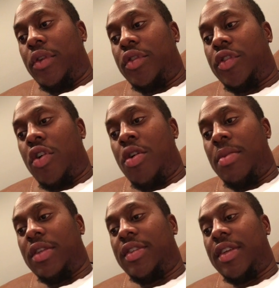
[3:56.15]

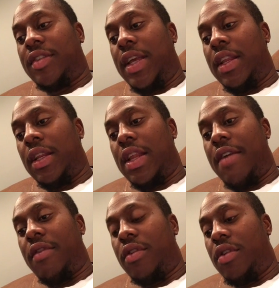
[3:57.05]
Psalm 16 and
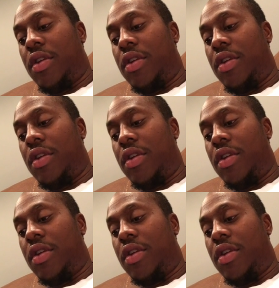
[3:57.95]
11.